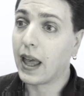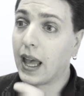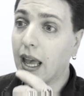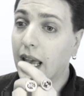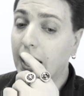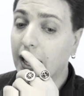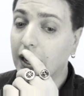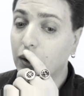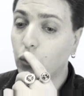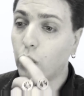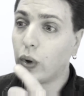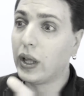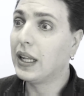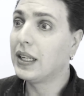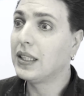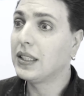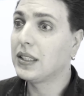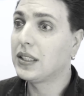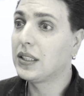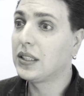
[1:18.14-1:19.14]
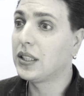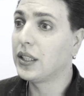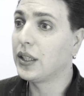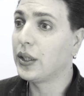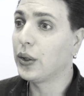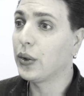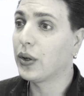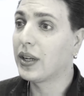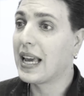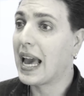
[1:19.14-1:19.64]
and willing
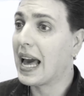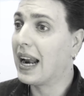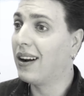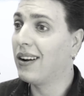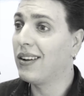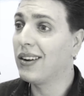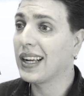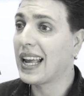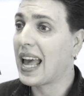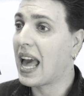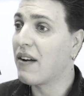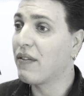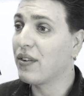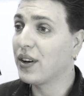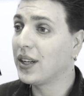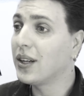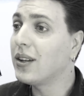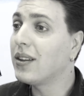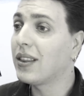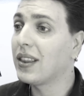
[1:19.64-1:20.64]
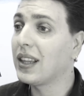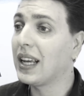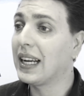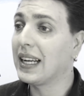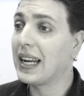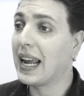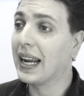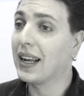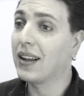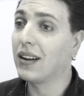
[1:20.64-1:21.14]
to catalog every new
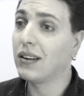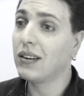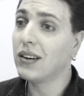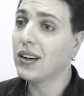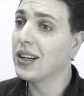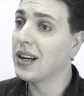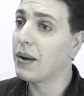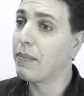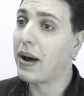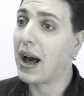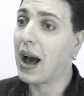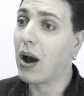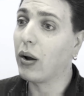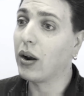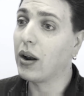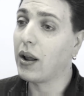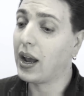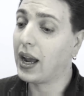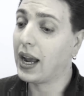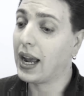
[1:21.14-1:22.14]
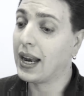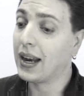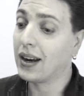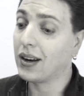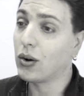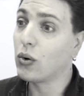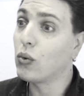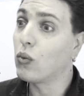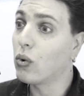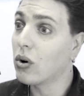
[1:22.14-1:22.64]
thing they can learn about an
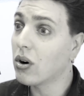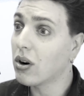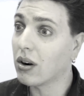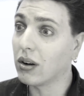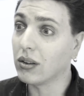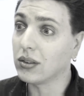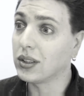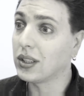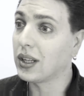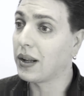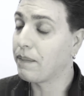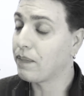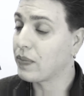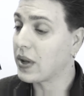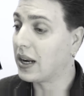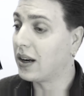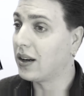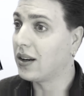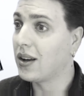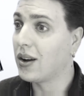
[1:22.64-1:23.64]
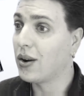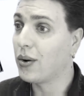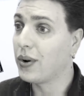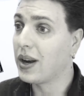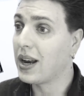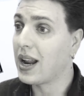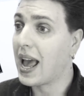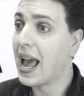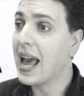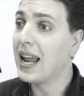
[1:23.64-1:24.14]
unknown world, an
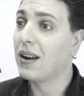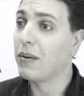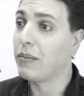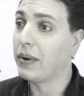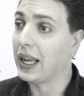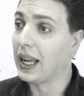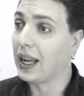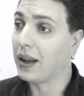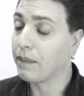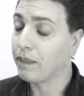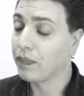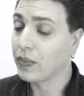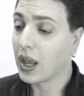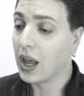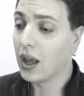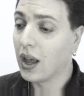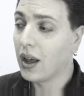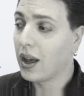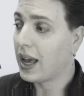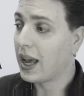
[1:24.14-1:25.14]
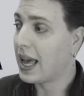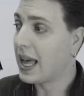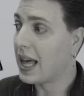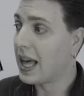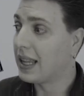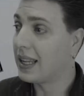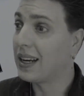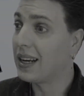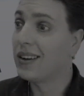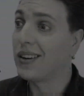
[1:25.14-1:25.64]
unknown enemy,
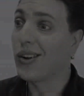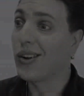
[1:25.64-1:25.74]
and an